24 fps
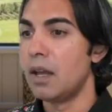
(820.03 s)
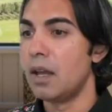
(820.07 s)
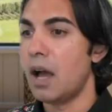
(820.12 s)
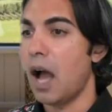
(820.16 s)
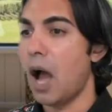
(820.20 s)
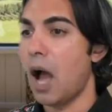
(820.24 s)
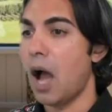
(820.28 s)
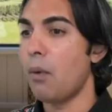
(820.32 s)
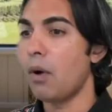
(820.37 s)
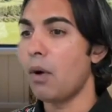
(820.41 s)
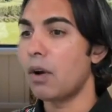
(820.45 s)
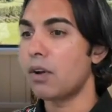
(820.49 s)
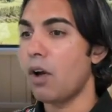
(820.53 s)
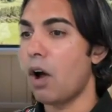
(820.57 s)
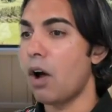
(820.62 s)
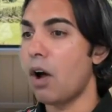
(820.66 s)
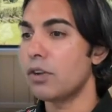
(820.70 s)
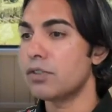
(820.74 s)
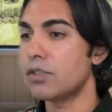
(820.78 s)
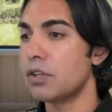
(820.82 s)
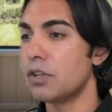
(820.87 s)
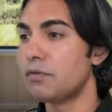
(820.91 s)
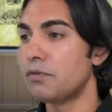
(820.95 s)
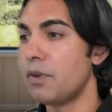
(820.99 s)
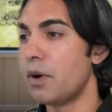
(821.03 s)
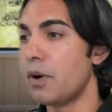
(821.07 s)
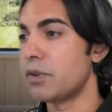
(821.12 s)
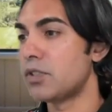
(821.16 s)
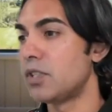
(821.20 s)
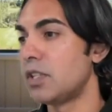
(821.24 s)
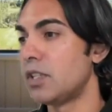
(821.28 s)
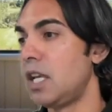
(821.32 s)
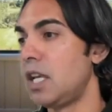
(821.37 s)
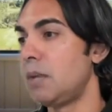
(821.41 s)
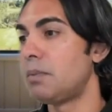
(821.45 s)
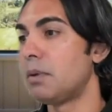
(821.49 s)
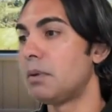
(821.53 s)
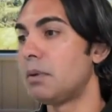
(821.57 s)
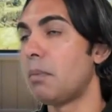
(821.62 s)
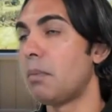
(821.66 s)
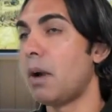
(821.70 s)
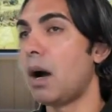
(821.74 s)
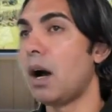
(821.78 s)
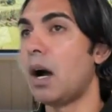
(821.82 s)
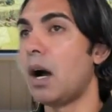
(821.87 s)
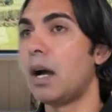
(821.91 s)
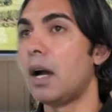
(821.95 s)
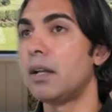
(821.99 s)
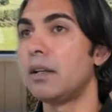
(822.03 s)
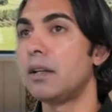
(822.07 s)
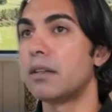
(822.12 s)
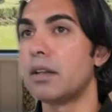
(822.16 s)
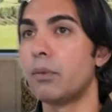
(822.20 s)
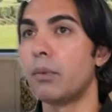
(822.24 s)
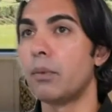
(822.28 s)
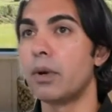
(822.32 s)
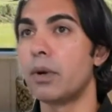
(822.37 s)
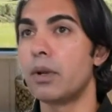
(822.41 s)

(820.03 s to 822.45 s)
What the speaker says: I want also folks to keep in mind that